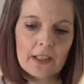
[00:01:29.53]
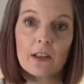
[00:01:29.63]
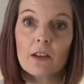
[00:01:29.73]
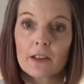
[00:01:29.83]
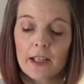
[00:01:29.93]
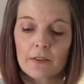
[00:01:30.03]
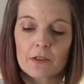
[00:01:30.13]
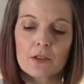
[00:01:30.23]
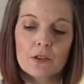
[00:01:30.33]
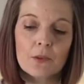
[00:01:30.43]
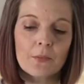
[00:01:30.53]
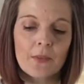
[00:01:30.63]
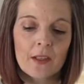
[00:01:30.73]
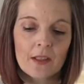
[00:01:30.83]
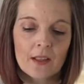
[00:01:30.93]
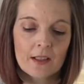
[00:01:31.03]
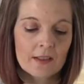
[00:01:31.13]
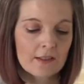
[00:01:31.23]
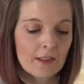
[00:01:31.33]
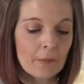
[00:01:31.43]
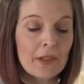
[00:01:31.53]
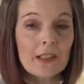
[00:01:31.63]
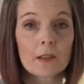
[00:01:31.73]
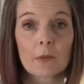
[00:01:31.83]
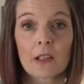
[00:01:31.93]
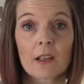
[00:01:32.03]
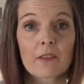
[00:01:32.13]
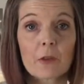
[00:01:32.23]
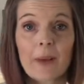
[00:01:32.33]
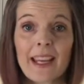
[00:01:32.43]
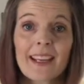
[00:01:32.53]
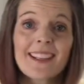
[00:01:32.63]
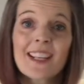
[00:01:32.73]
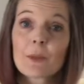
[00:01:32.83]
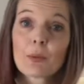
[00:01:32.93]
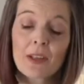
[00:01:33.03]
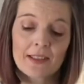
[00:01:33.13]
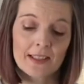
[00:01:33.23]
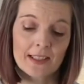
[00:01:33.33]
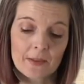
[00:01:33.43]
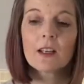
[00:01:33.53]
All you have to do is dump it in the middle of your pan and press it in.